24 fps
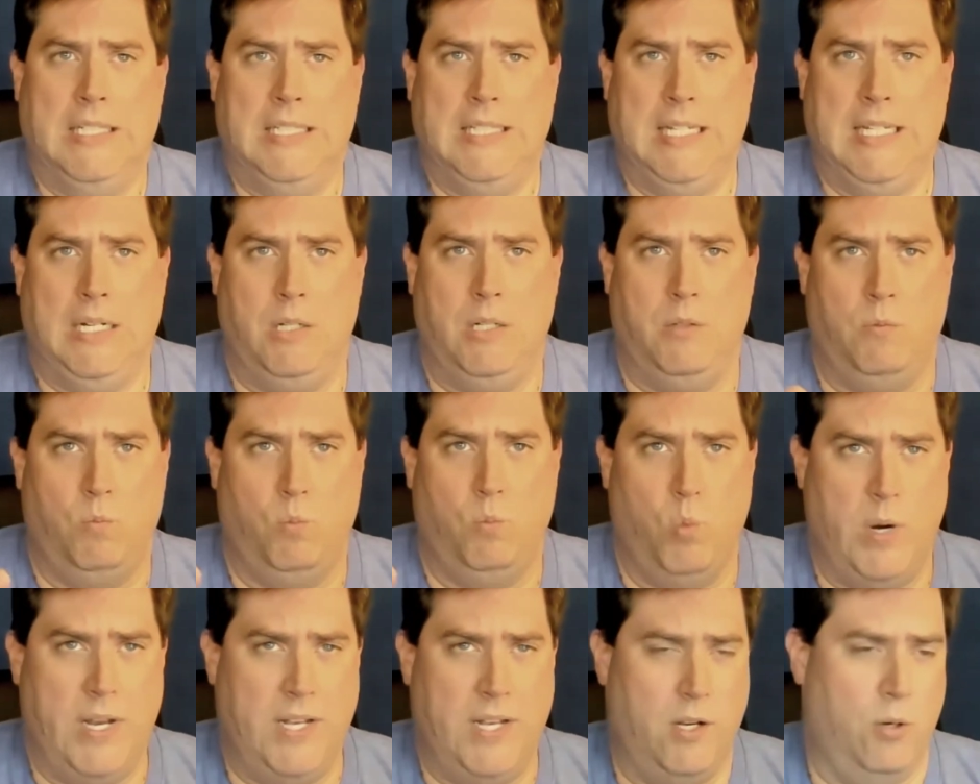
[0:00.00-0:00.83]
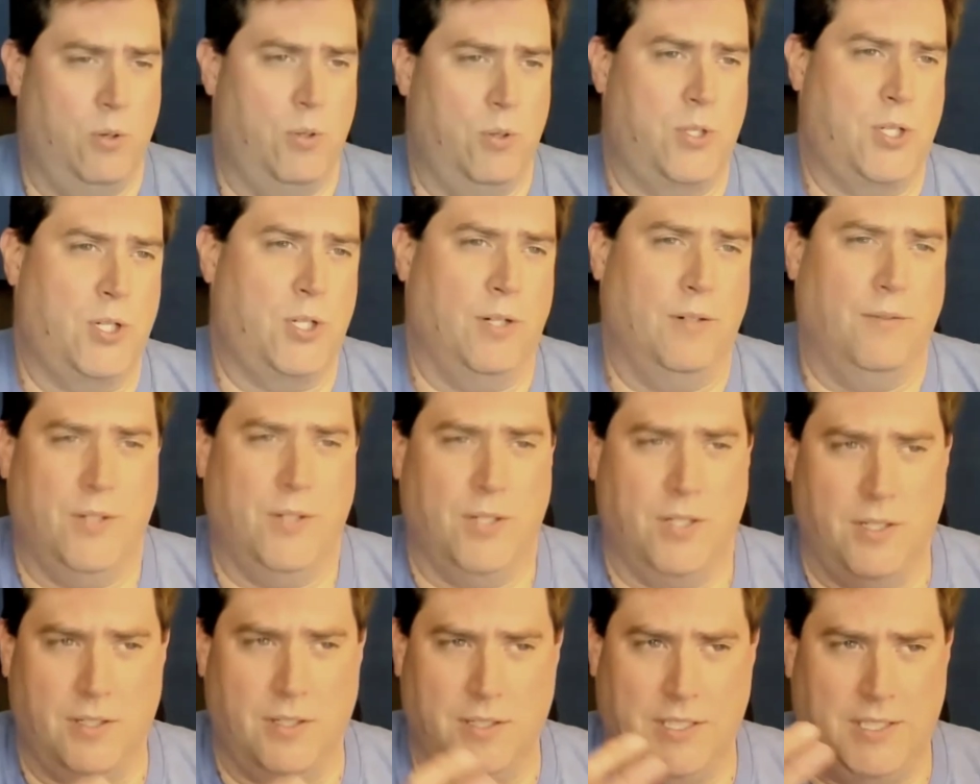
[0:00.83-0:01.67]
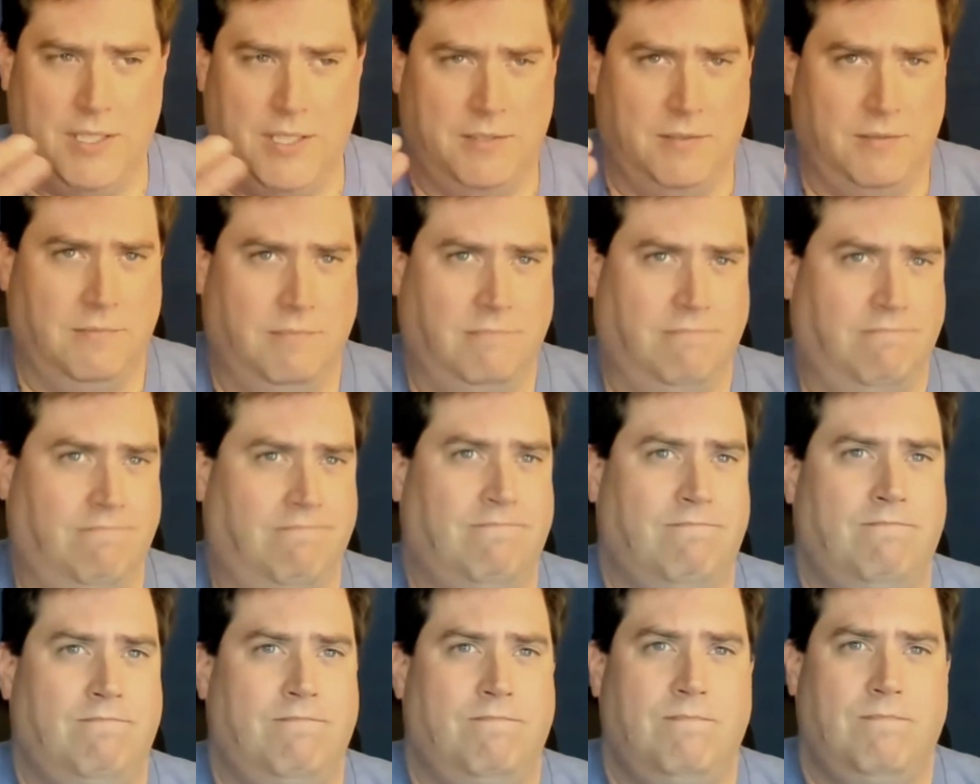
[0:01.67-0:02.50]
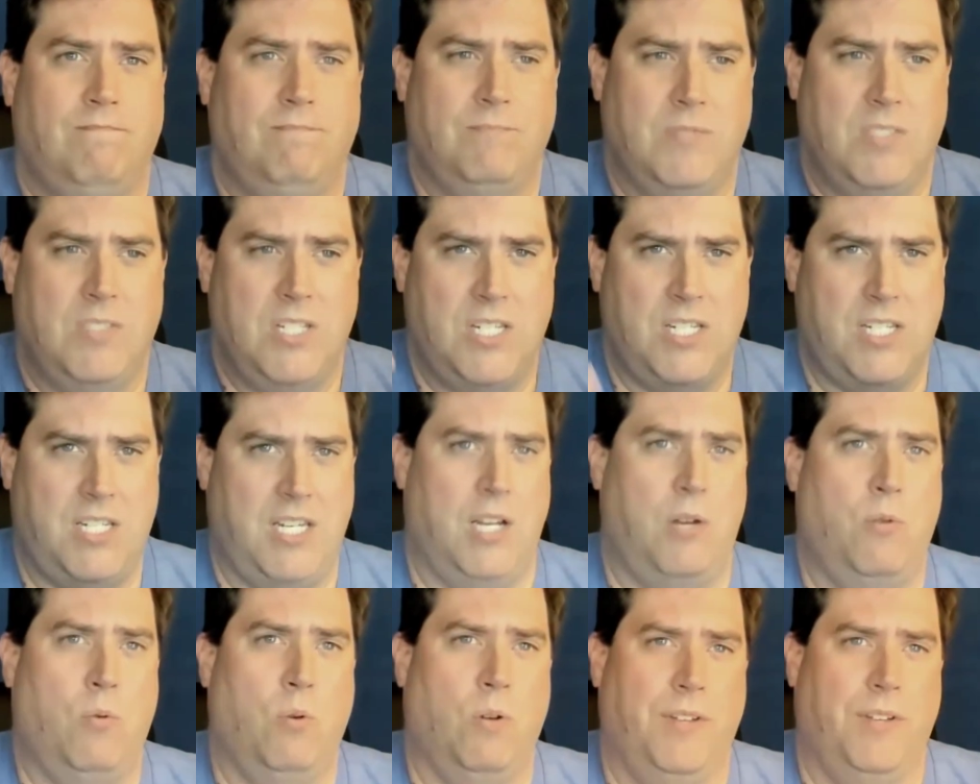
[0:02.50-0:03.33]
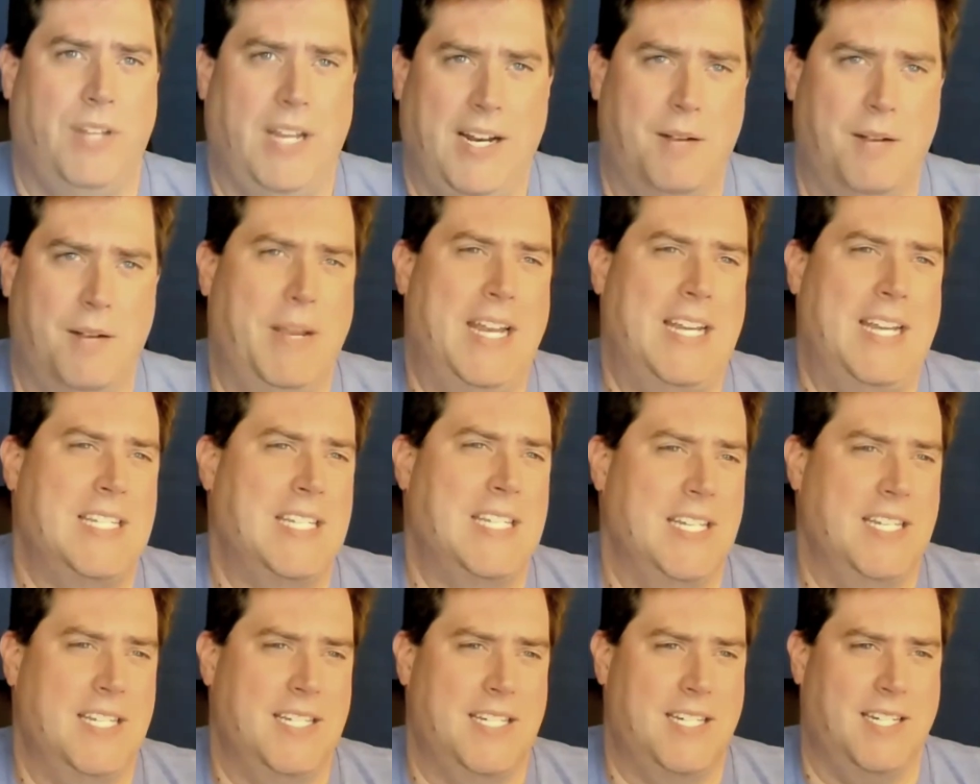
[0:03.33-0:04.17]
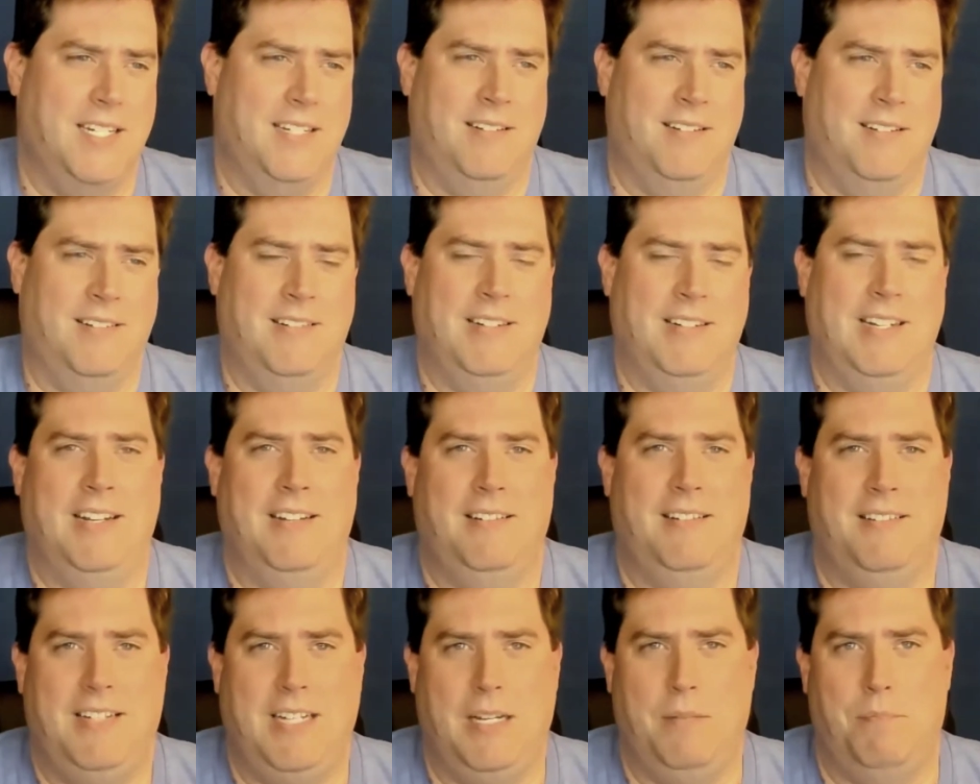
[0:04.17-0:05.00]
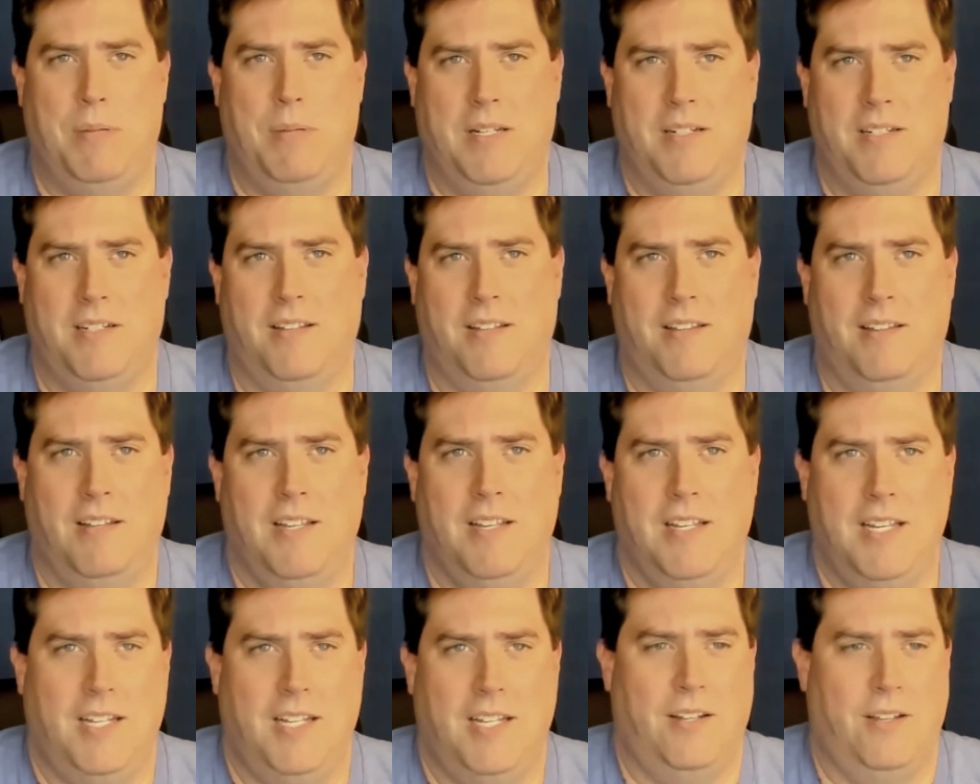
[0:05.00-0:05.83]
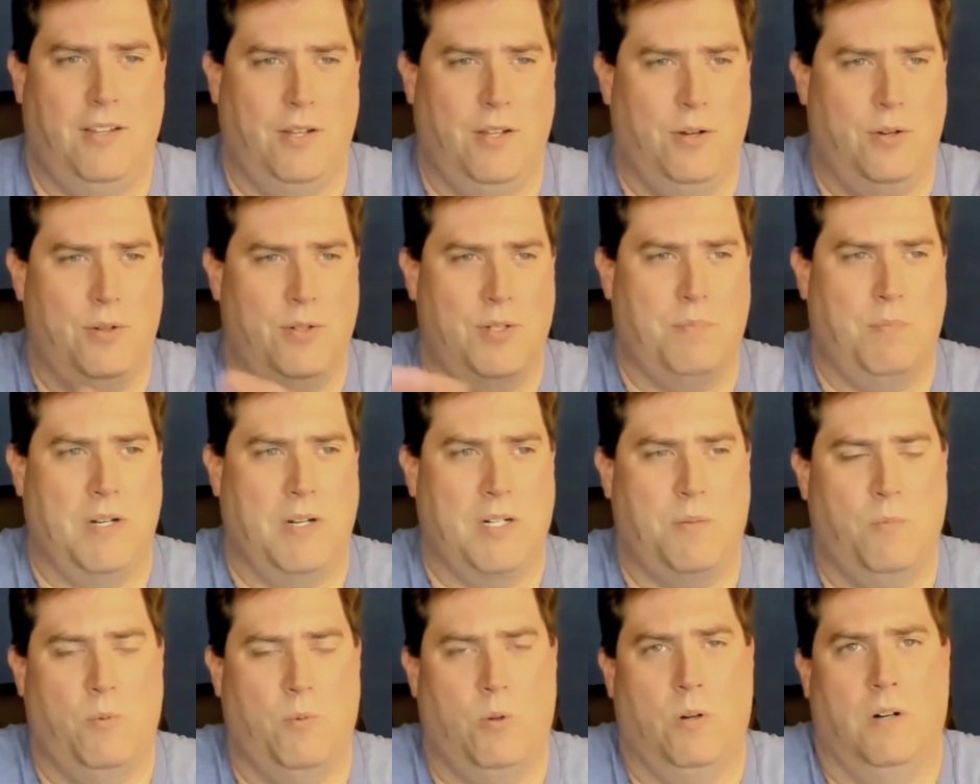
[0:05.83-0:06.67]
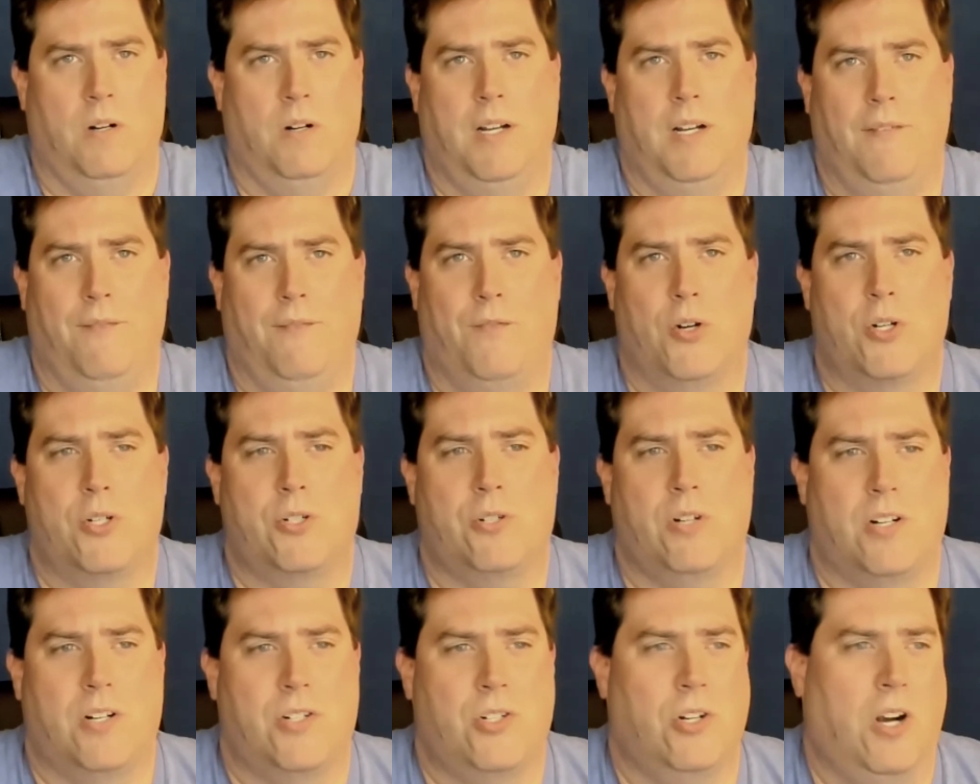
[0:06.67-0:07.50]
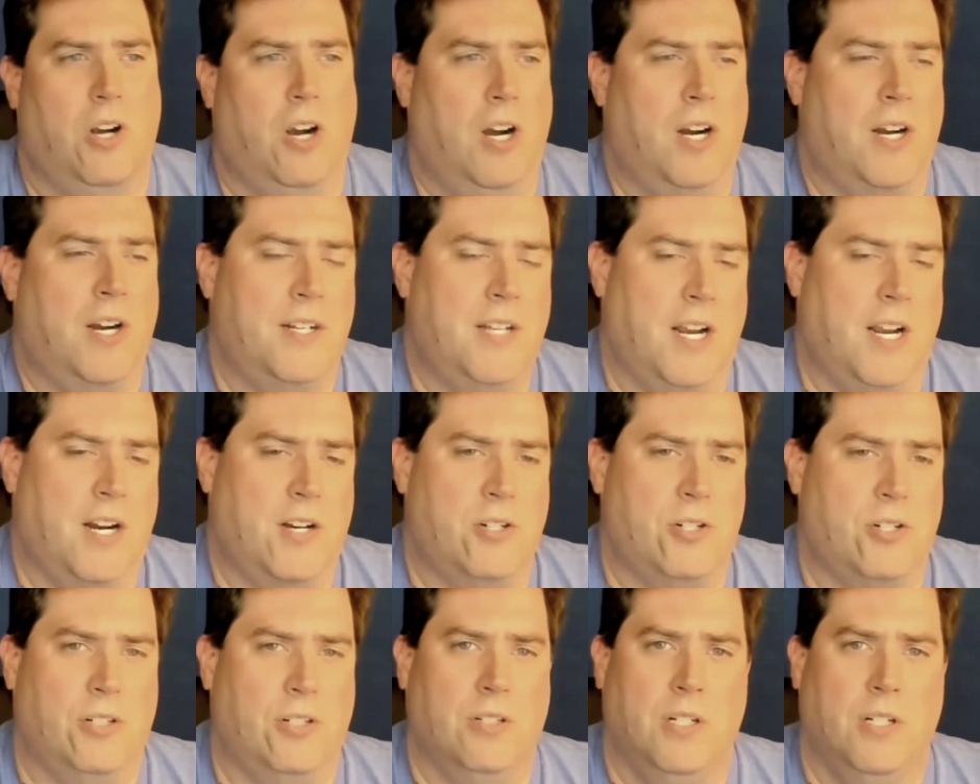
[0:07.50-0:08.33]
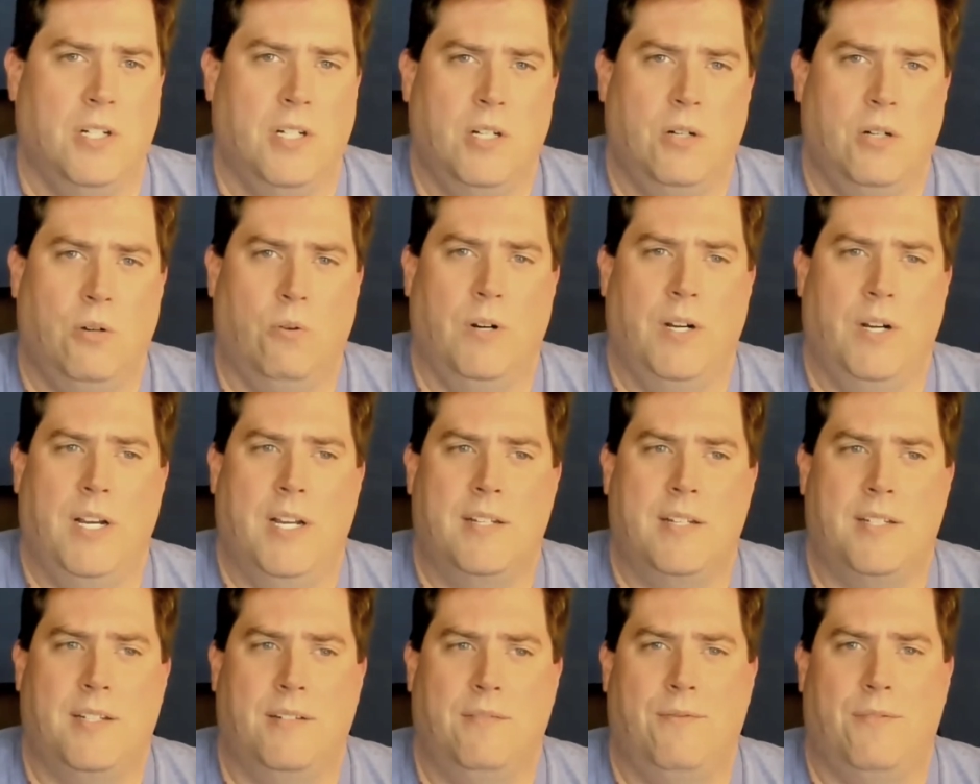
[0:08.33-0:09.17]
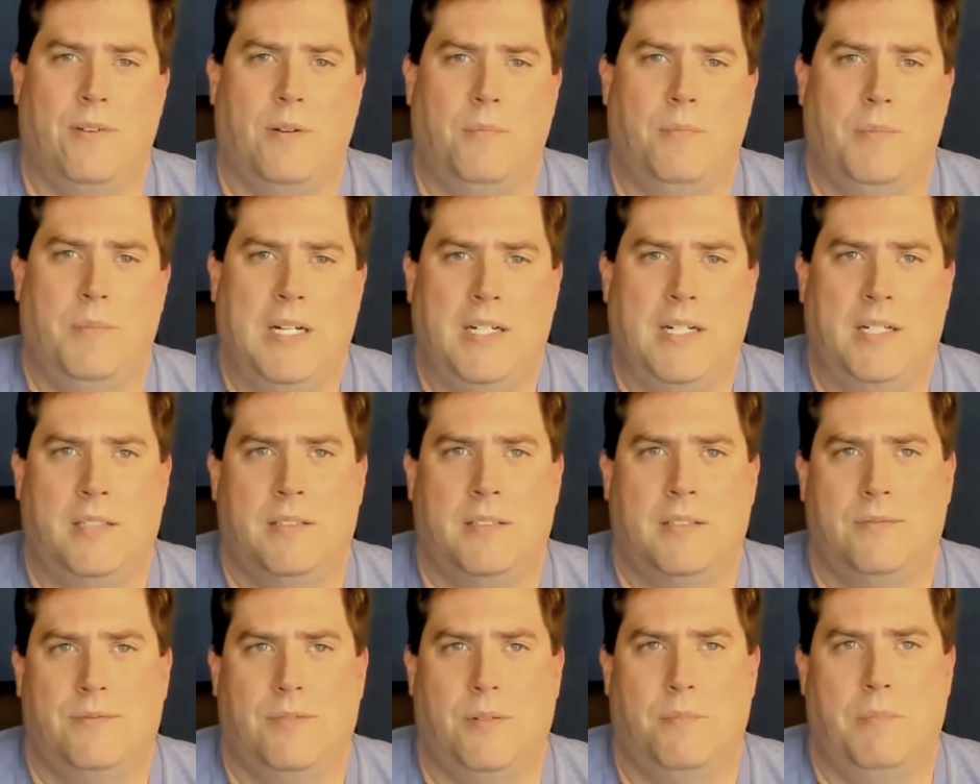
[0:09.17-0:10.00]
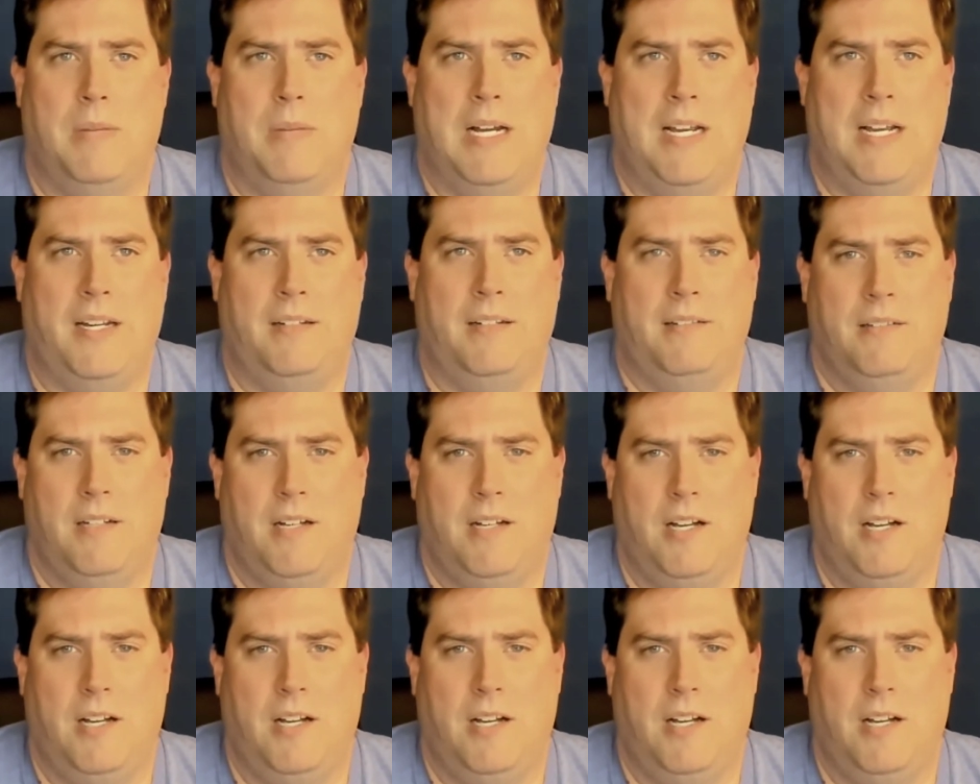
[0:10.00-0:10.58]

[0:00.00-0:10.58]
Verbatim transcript: than Windows Server and SQL databases and deep into those, much more infrastructure architecture oriented from my